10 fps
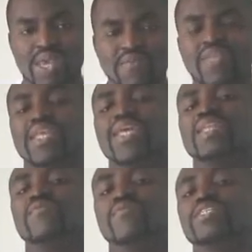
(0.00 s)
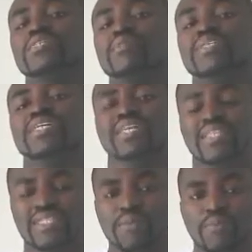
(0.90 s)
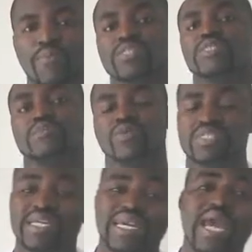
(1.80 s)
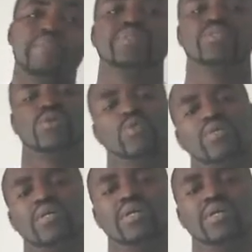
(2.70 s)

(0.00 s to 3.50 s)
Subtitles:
Even in investment, there's a principle, there's a capital.